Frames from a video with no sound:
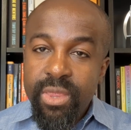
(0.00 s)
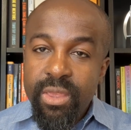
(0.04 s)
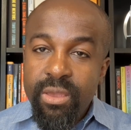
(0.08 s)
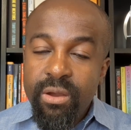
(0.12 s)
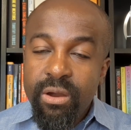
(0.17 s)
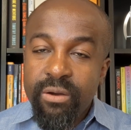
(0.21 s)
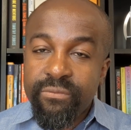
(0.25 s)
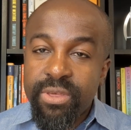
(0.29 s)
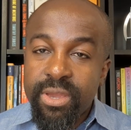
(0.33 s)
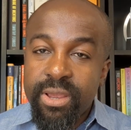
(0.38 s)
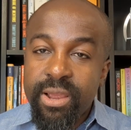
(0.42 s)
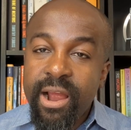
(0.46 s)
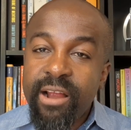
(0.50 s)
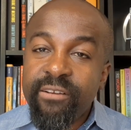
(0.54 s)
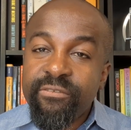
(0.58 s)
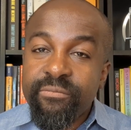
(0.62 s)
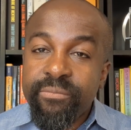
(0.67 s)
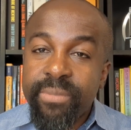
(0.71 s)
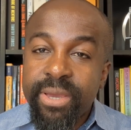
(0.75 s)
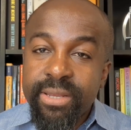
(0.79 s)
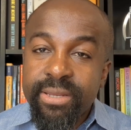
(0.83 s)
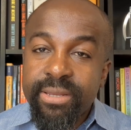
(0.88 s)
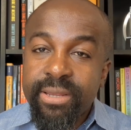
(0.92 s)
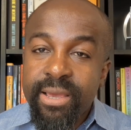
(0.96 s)
of the
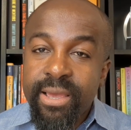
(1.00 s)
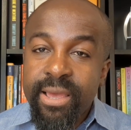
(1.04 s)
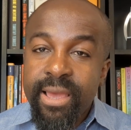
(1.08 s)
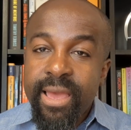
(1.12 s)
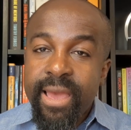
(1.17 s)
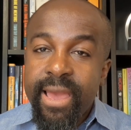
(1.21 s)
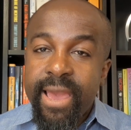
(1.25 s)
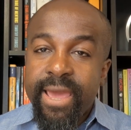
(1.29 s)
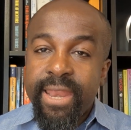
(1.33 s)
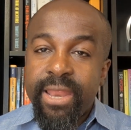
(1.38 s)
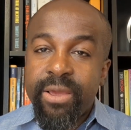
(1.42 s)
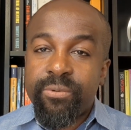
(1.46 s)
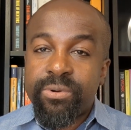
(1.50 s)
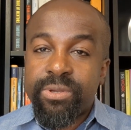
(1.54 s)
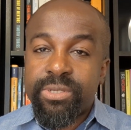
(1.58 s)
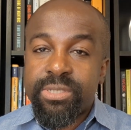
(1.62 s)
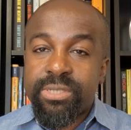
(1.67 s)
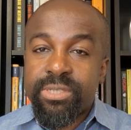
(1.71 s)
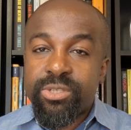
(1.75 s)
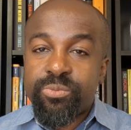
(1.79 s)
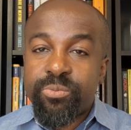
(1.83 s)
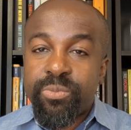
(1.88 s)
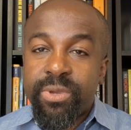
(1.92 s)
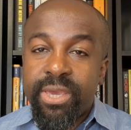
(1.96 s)
government, and it was
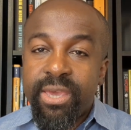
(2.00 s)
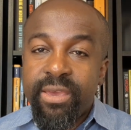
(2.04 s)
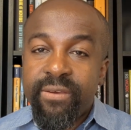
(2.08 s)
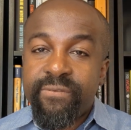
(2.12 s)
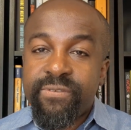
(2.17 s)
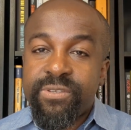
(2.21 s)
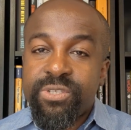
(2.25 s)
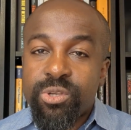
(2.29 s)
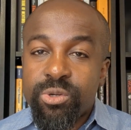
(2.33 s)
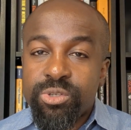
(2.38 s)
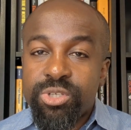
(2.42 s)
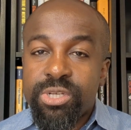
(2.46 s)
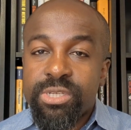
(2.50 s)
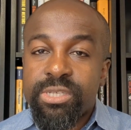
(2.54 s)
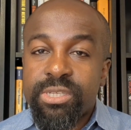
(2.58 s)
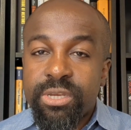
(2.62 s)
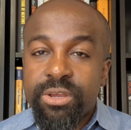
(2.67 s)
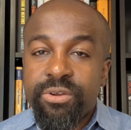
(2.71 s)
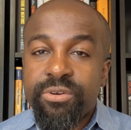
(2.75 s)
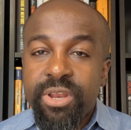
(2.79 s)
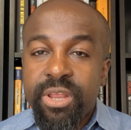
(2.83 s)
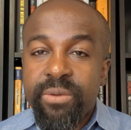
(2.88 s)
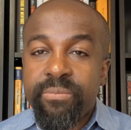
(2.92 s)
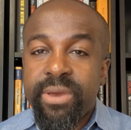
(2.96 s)
to give Social
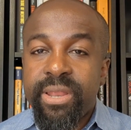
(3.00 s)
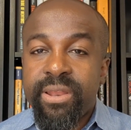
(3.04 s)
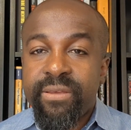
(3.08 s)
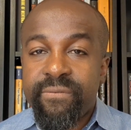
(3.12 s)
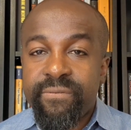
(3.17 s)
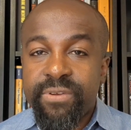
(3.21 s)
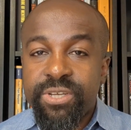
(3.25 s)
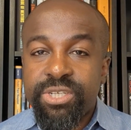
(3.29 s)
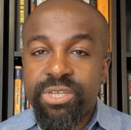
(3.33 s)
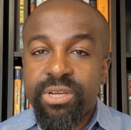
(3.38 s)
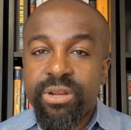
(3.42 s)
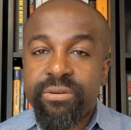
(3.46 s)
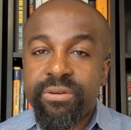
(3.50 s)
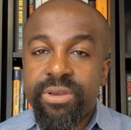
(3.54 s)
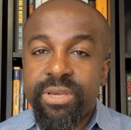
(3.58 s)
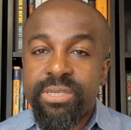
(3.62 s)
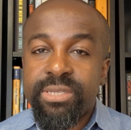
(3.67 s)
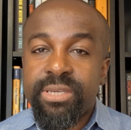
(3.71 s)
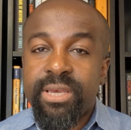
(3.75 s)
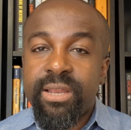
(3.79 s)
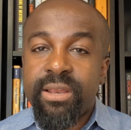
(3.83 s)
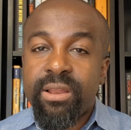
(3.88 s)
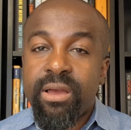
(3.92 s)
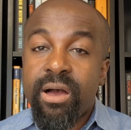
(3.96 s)
Security beneficiaries
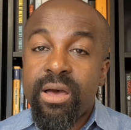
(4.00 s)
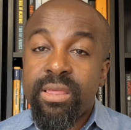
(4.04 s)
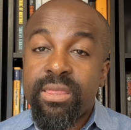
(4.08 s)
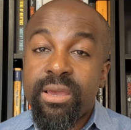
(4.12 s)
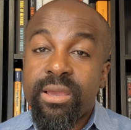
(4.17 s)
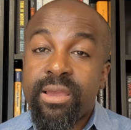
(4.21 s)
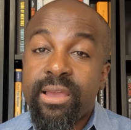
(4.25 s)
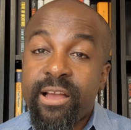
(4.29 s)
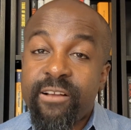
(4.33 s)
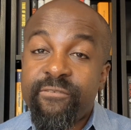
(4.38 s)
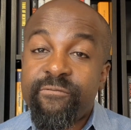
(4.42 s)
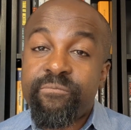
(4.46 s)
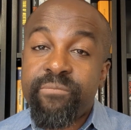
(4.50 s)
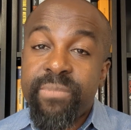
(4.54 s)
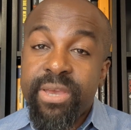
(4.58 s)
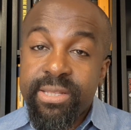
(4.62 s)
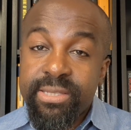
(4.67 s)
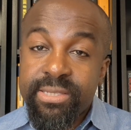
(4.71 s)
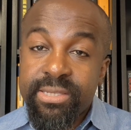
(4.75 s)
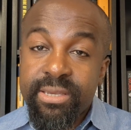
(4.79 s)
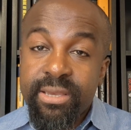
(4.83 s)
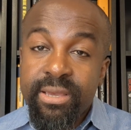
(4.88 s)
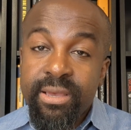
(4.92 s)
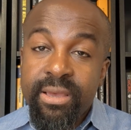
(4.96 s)
and other
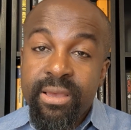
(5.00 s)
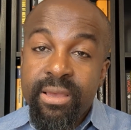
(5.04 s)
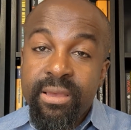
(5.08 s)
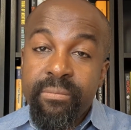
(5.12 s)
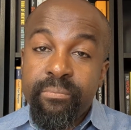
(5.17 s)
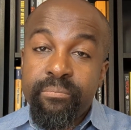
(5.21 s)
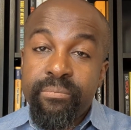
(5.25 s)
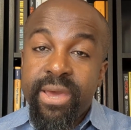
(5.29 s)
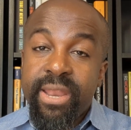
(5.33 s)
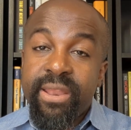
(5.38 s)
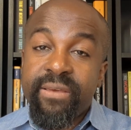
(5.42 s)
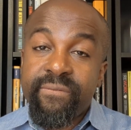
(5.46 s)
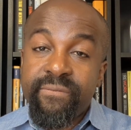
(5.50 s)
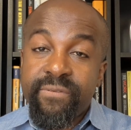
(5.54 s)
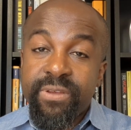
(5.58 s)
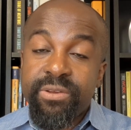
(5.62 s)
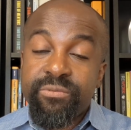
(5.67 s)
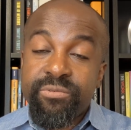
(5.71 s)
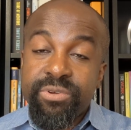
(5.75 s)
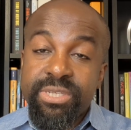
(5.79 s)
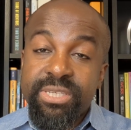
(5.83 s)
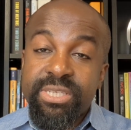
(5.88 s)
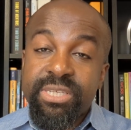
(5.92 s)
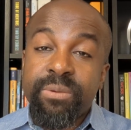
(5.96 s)
government benefit
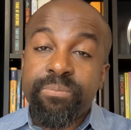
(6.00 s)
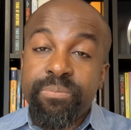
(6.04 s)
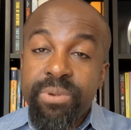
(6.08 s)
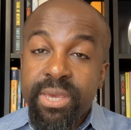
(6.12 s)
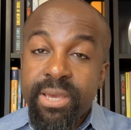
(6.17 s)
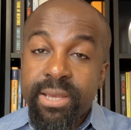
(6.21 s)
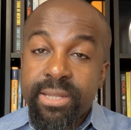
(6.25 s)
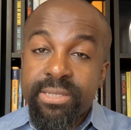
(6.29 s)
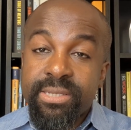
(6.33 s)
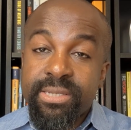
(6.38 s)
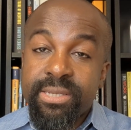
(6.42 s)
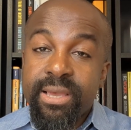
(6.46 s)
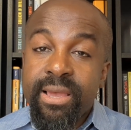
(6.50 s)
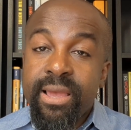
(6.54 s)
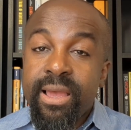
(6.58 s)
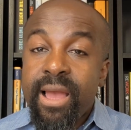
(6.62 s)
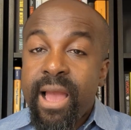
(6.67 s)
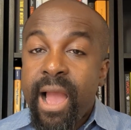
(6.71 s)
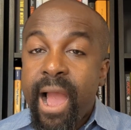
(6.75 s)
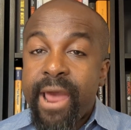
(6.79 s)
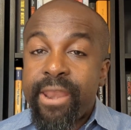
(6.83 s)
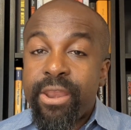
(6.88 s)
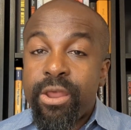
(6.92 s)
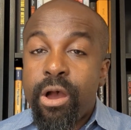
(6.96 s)
recipients
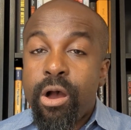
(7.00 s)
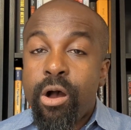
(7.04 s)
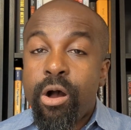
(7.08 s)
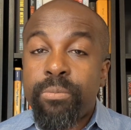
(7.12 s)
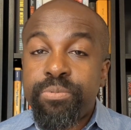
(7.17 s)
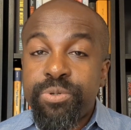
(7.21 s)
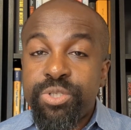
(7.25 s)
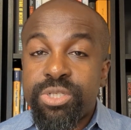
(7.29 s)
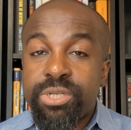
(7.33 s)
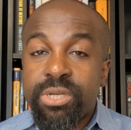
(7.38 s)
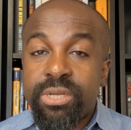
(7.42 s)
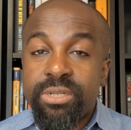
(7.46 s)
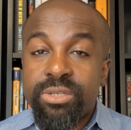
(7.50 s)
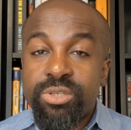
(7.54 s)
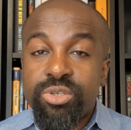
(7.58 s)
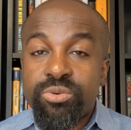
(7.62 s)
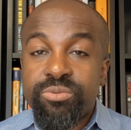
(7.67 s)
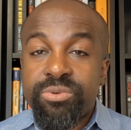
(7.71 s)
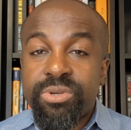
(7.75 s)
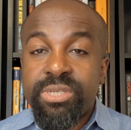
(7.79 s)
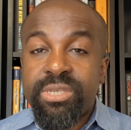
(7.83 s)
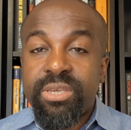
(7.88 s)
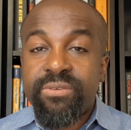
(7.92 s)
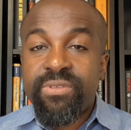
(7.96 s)
an option to
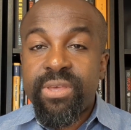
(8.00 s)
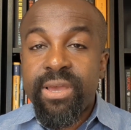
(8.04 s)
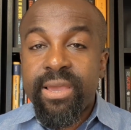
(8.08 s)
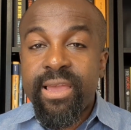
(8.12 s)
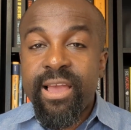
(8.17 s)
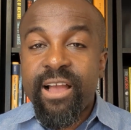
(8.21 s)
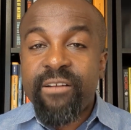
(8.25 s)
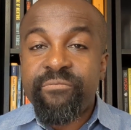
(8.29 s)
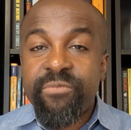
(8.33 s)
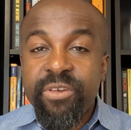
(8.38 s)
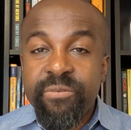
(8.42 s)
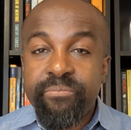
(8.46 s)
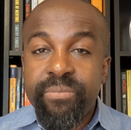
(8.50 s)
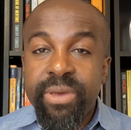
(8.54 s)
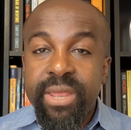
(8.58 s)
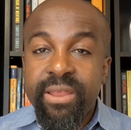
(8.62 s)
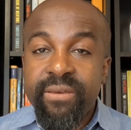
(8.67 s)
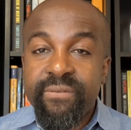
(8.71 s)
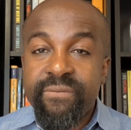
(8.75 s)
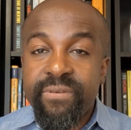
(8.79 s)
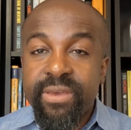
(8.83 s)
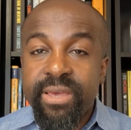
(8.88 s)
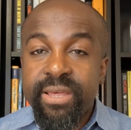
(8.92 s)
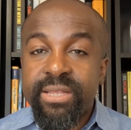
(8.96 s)
receive their government
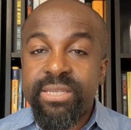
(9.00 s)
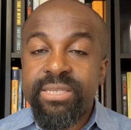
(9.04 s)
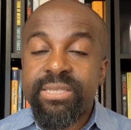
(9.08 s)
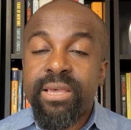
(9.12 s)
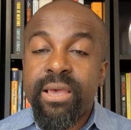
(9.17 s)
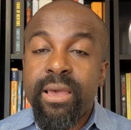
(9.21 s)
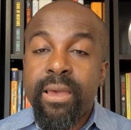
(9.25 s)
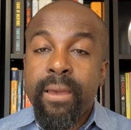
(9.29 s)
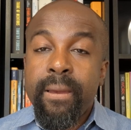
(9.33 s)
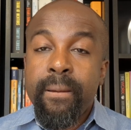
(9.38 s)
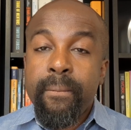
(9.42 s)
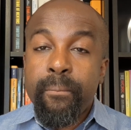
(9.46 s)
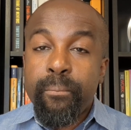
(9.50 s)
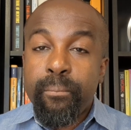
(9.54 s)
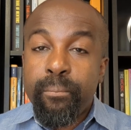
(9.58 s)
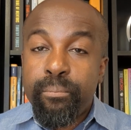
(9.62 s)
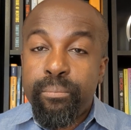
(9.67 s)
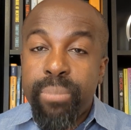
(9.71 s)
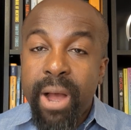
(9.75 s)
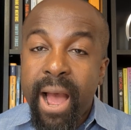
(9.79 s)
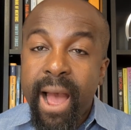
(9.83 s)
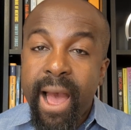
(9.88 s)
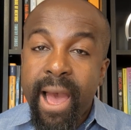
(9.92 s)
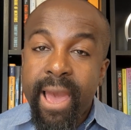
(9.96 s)
benefits
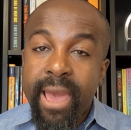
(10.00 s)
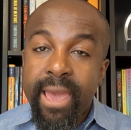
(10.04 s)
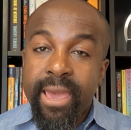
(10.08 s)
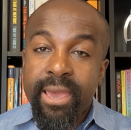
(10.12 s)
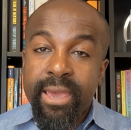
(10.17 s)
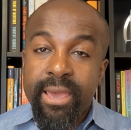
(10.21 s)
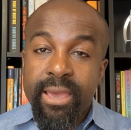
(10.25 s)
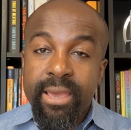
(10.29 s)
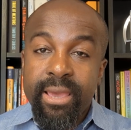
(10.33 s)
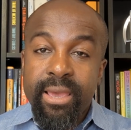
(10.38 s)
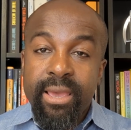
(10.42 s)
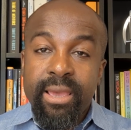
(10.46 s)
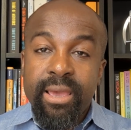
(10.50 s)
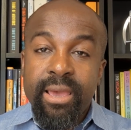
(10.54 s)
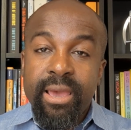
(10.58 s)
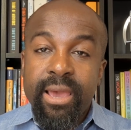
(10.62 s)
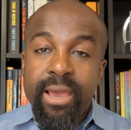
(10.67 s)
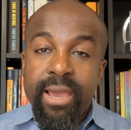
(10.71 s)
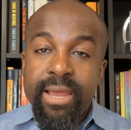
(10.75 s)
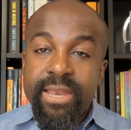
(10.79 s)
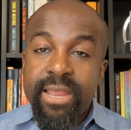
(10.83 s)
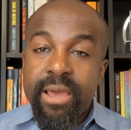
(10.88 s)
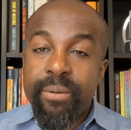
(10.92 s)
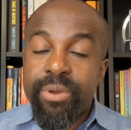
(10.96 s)
by
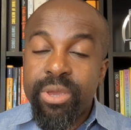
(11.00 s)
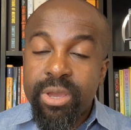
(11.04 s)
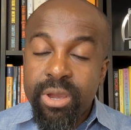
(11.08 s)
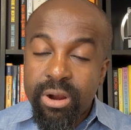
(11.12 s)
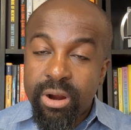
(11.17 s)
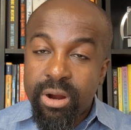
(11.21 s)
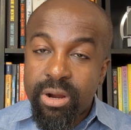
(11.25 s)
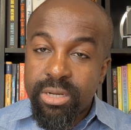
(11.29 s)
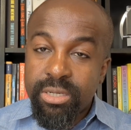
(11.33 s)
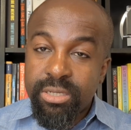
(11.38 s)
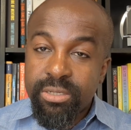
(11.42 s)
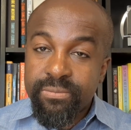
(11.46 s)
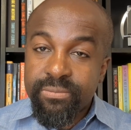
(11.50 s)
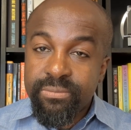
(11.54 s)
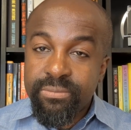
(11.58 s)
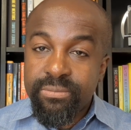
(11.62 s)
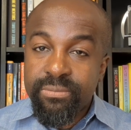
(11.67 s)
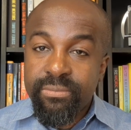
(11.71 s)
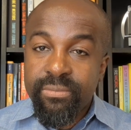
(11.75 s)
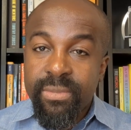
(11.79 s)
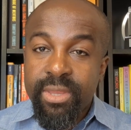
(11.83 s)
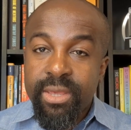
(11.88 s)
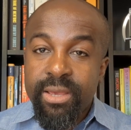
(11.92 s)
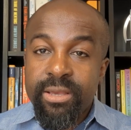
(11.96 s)
a debit card.
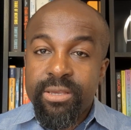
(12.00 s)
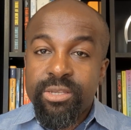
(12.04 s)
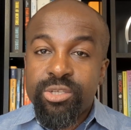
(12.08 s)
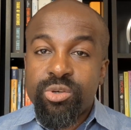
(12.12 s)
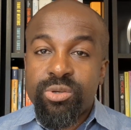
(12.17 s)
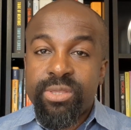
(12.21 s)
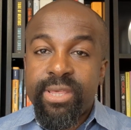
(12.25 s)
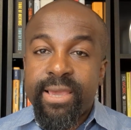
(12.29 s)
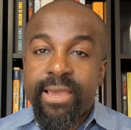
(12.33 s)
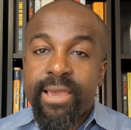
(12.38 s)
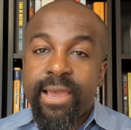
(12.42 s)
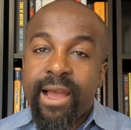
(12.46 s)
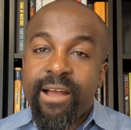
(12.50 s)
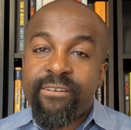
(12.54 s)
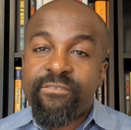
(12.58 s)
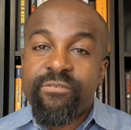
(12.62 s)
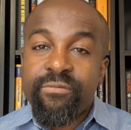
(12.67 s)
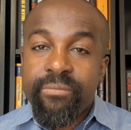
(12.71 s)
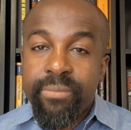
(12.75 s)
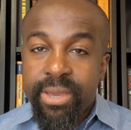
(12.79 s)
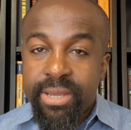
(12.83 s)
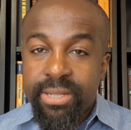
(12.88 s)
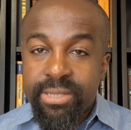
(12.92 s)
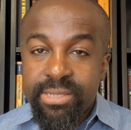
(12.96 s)
So the
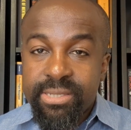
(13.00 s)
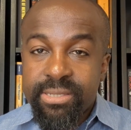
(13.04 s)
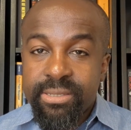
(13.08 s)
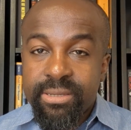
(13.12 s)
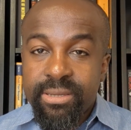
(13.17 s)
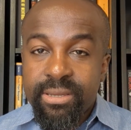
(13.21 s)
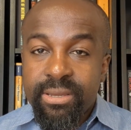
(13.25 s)
government